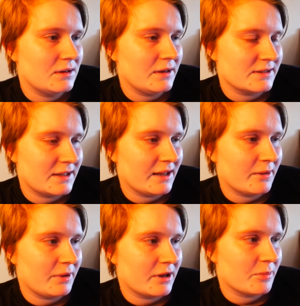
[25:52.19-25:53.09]
because then I can
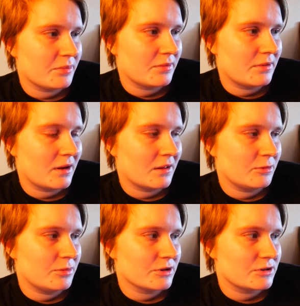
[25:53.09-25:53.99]
pick up other
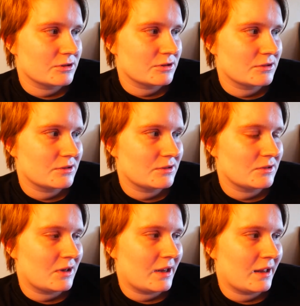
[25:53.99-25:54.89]
books,
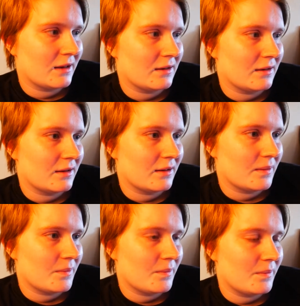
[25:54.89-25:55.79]
and
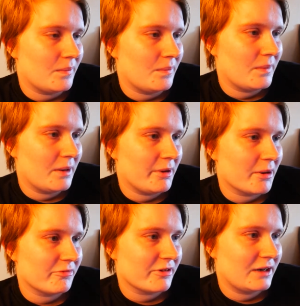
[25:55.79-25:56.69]
maybe
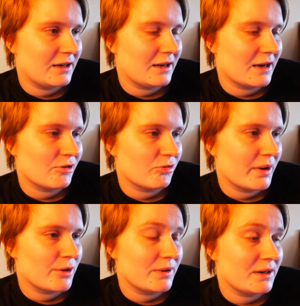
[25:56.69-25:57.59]
I'm finally out of my
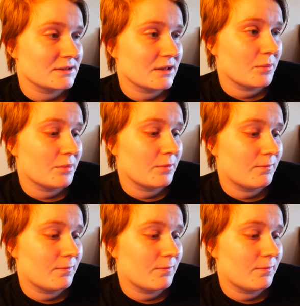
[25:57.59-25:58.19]
reading slump.